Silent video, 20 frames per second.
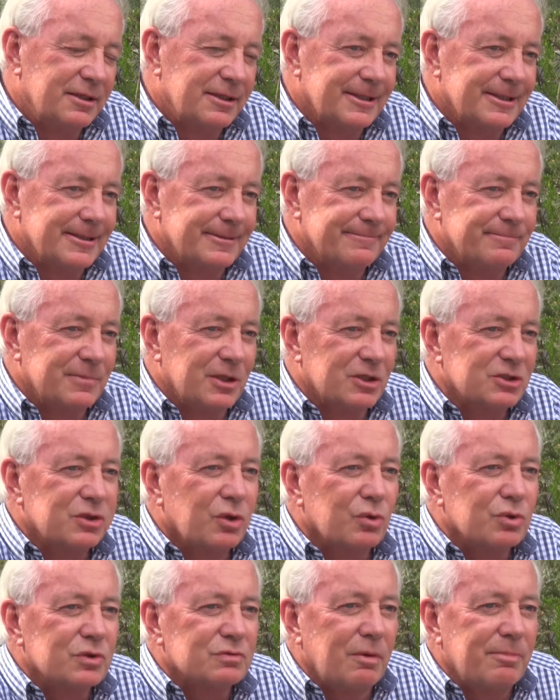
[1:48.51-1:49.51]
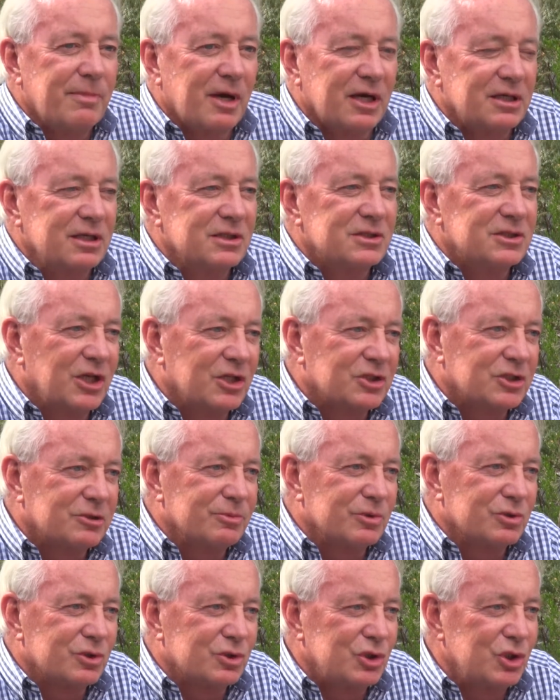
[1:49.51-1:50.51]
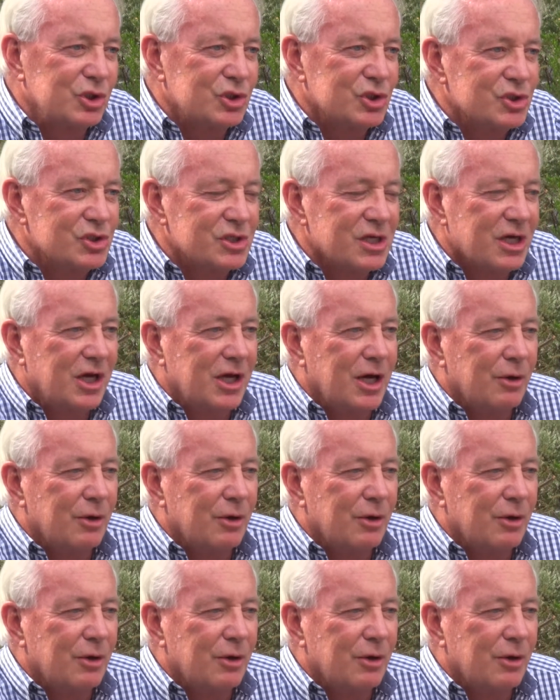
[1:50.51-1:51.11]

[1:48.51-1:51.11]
As long as we're making sensible decisions